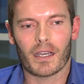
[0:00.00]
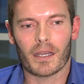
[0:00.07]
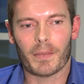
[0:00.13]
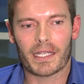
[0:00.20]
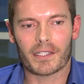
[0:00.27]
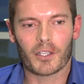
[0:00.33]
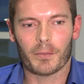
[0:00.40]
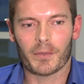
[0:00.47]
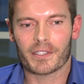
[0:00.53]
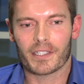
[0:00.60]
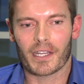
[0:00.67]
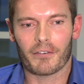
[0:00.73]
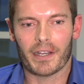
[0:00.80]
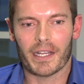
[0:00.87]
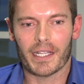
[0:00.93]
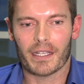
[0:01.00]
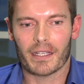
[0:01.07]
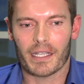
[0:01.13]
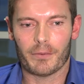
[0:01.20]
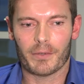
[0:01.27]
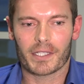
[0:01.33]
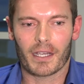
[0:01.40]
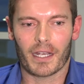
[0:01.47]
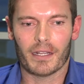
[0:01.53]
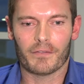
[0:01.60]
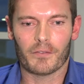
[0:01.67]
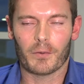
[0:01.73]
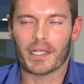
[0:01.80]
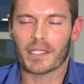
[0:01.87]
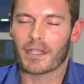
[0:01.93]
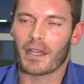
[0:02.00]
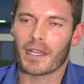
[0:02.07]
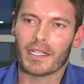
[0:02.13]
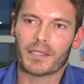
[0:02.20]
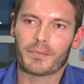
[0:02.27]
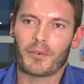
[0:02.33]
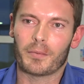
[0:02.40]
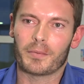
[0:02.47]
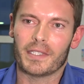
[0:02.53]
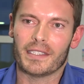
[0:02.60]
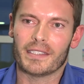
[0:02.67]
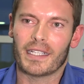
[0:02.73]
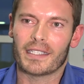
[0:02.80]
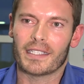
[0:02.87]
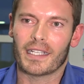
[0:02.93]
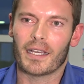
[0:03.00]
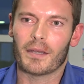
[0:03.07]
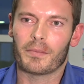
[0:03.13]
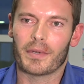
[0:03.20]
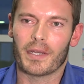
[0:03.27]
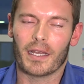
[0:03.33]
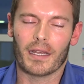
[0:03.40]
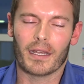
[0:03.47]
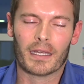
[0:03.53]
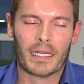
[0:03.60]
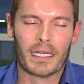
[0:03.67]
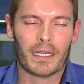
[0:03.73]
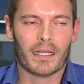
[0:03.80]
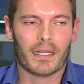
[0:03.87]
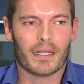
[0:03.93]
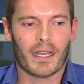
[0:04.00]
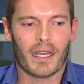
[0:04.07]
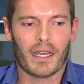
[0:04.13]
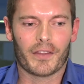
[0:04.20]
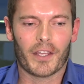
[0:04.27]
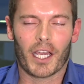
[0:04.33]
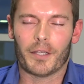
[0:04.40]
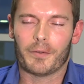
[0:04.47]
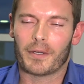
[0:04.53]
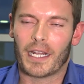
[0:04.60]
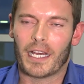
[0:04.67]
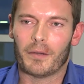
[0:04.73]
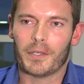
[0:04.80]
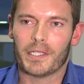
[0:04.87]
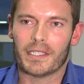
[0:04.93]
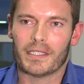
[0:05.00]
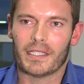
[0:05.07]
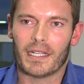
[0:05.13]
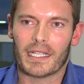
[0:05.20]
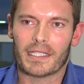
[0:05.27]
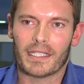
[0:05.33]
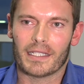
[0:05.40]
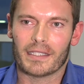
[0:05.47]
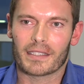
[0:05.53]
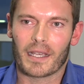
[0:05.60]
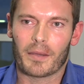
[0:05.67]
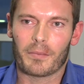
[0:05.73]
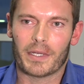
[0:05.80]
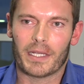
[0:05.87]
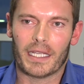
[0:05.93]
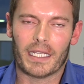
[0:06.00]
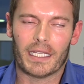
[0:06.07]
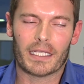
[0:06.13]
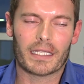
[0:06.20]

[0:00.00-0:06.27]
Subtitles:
I met Tom at Surrey. He was kind of always going into property, setting up the Home Club, which is a lettings company.